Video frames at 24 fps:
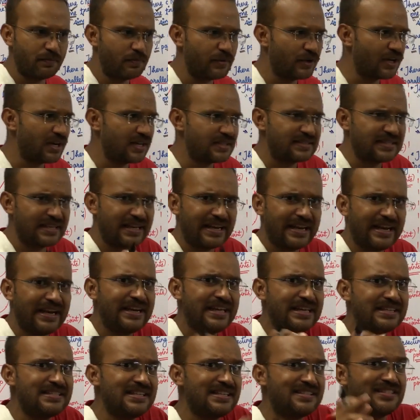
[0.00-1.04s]
Because the
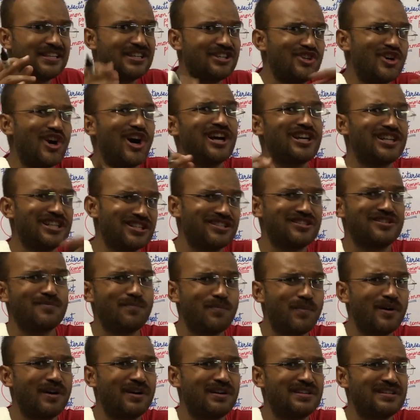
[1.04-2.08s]
radius is the shortest
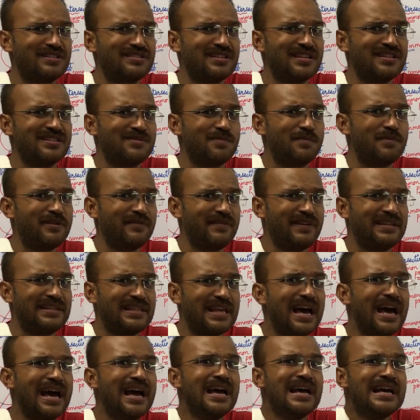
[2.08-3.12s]
distance between
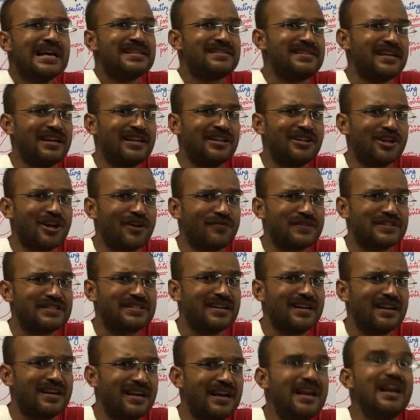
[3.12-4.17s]
the center of a
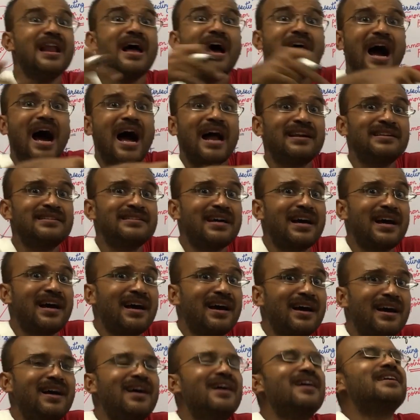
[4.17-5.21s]
circle and the